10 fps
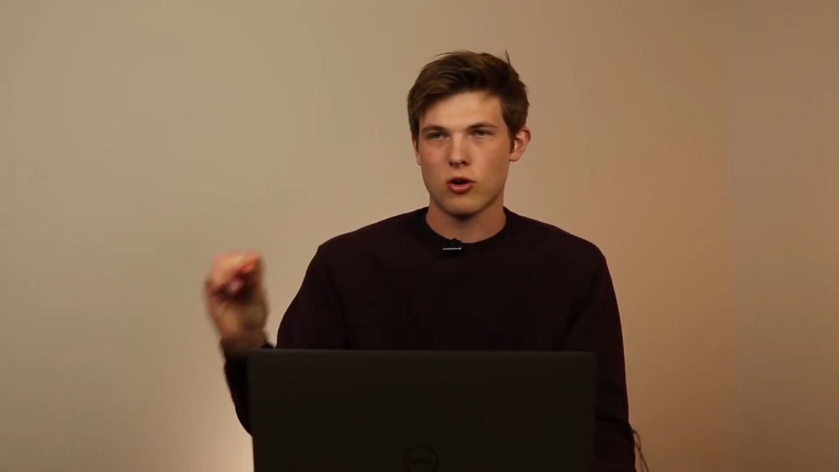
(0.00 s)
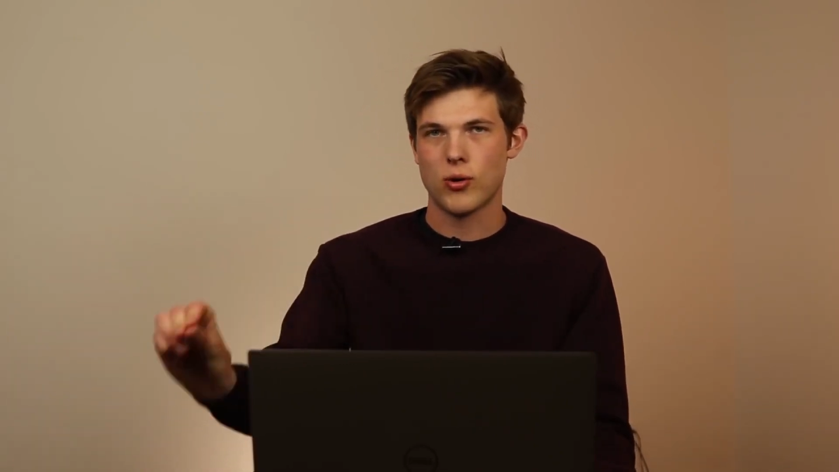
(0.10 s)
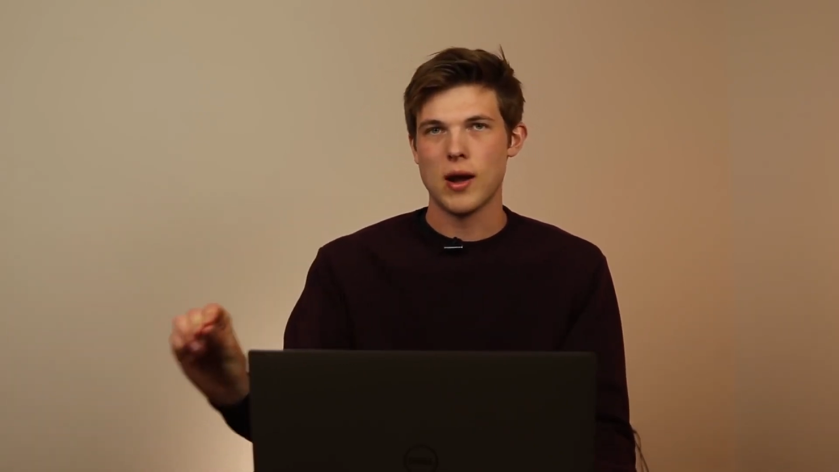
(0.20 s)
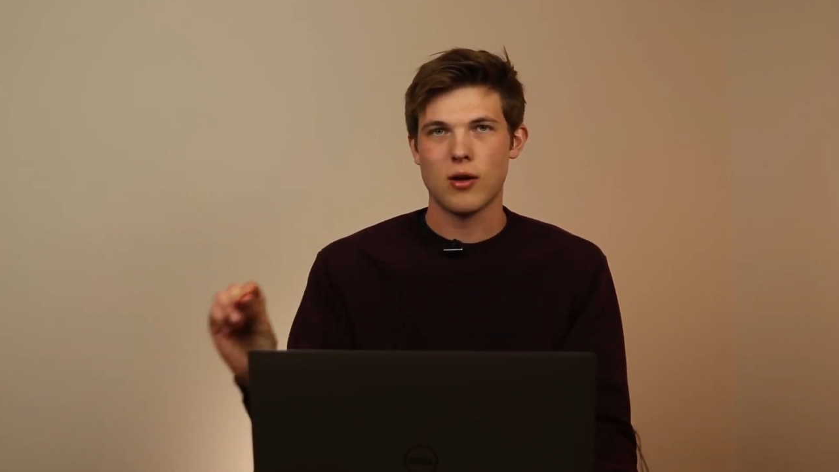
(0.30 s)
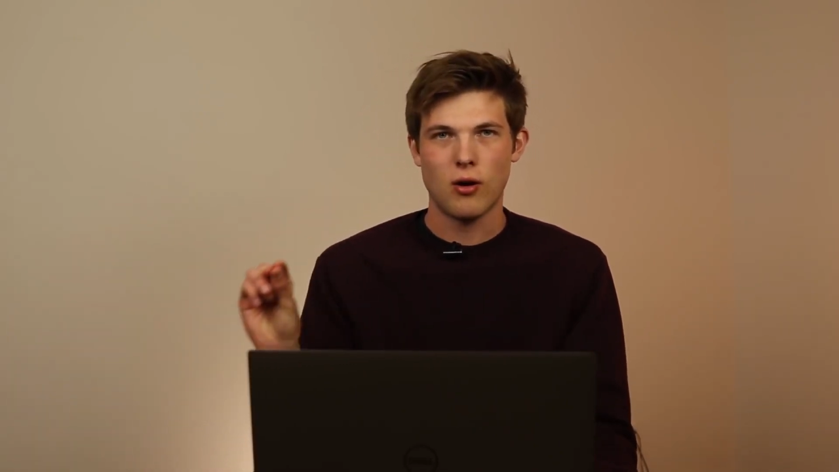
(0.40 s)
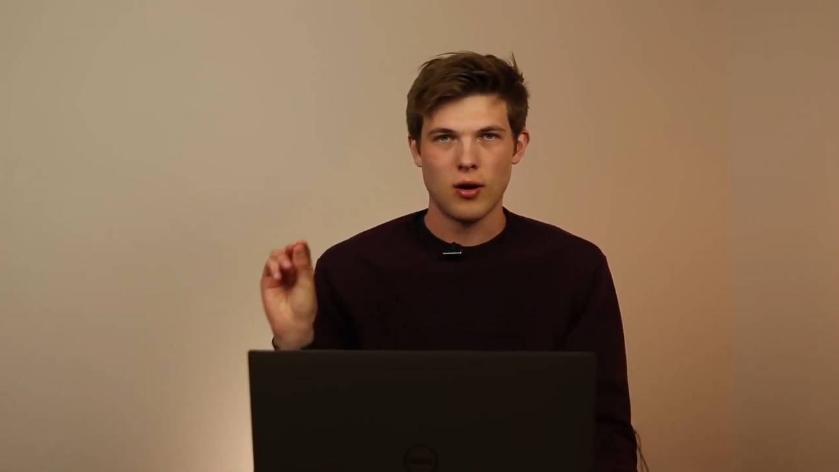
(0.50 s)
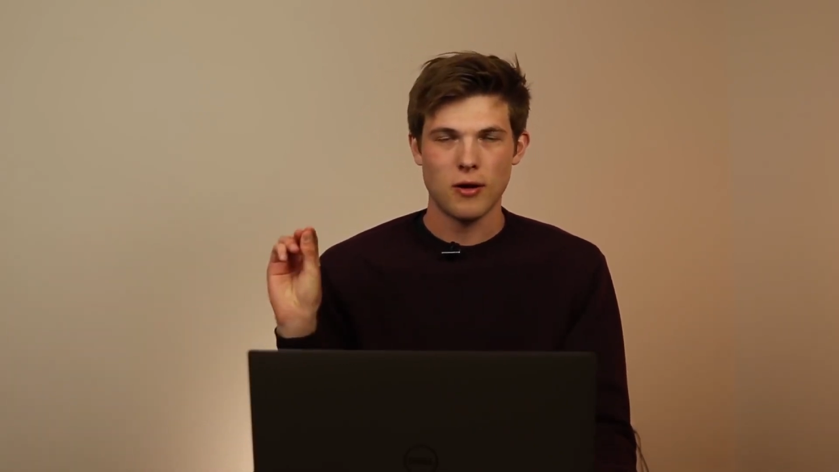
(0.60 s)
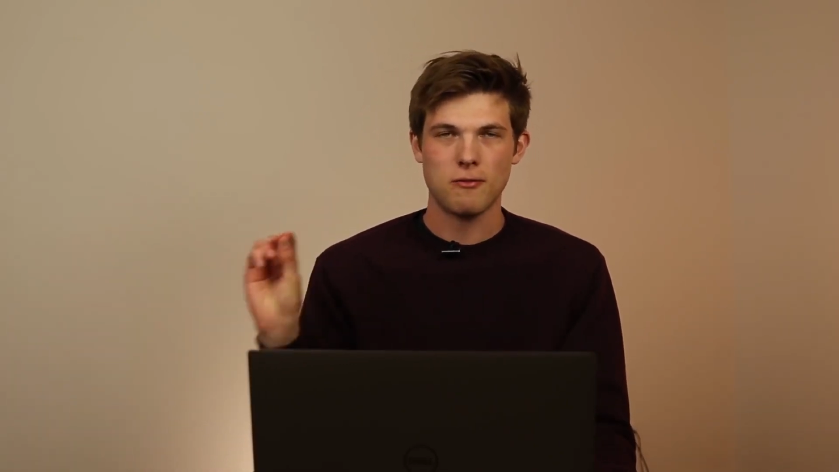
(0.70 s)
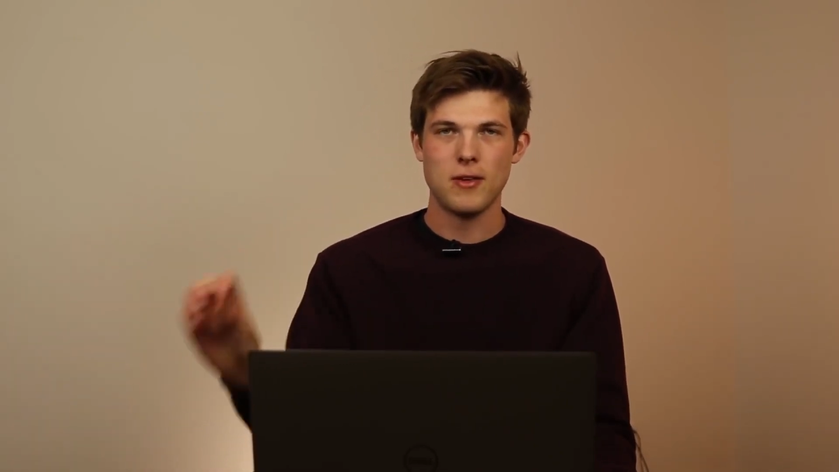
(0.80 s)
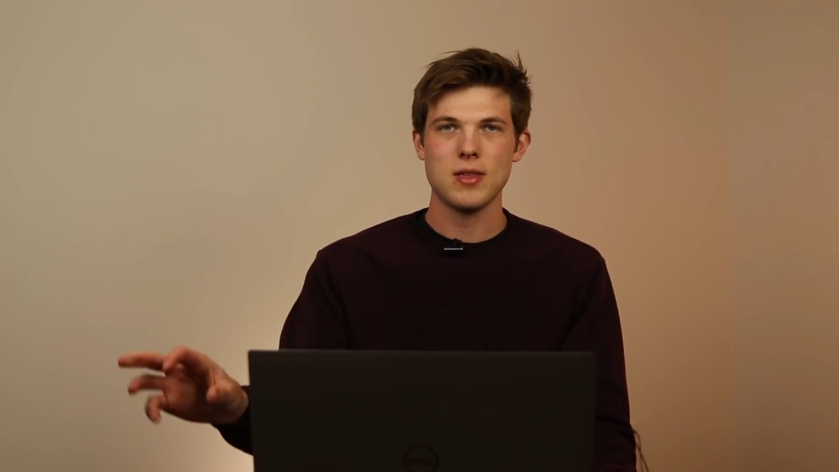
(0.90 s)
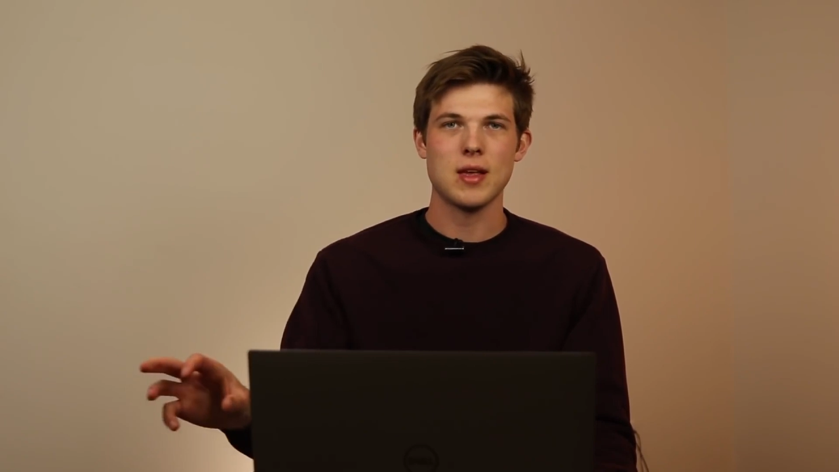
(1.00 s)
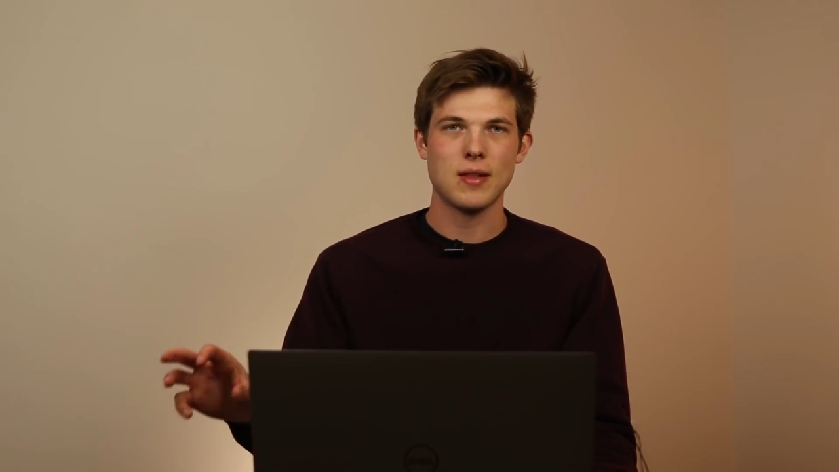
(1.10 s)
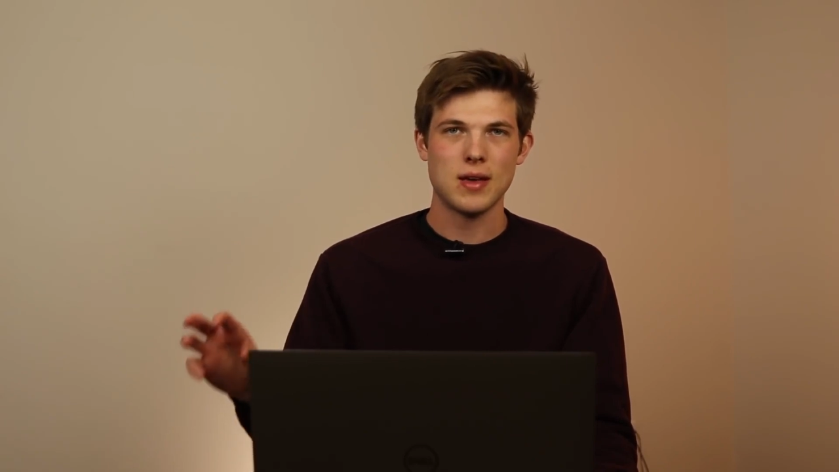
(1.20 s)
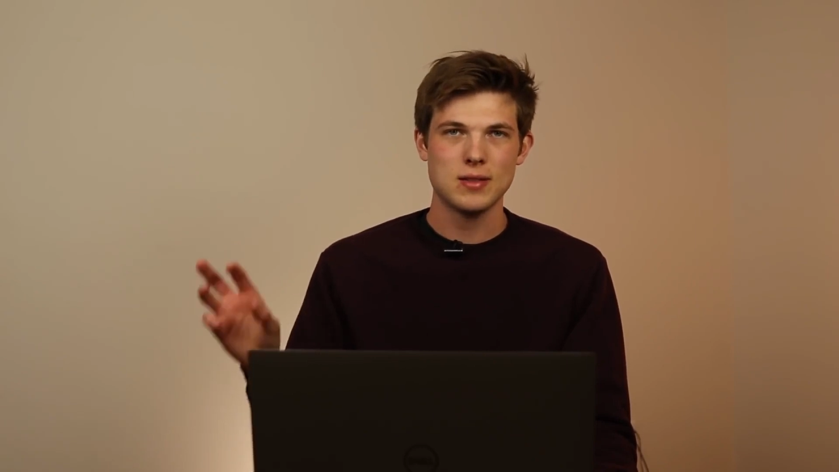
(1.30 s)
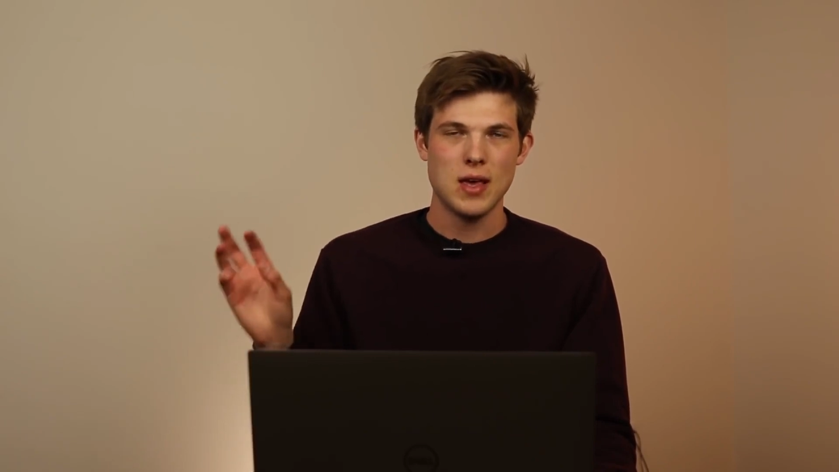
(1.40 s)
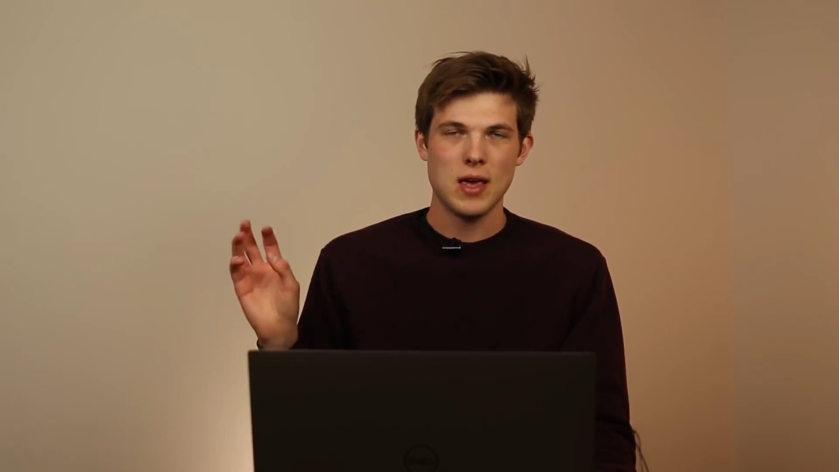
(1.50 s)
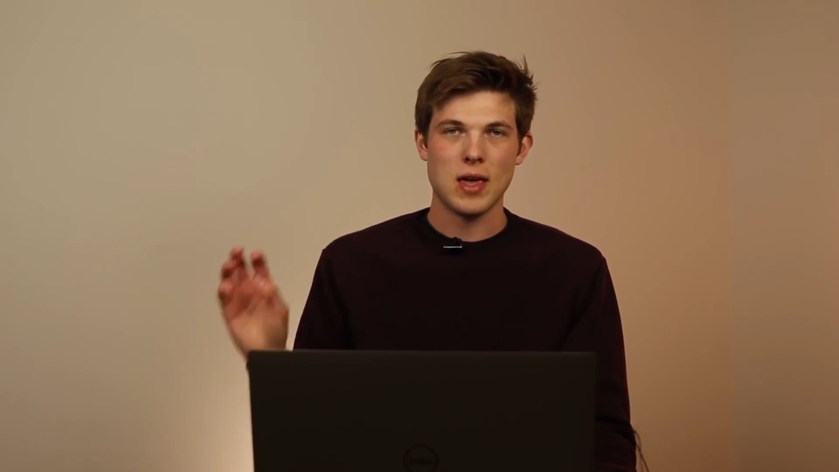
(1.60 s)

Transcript: credit card affiliate links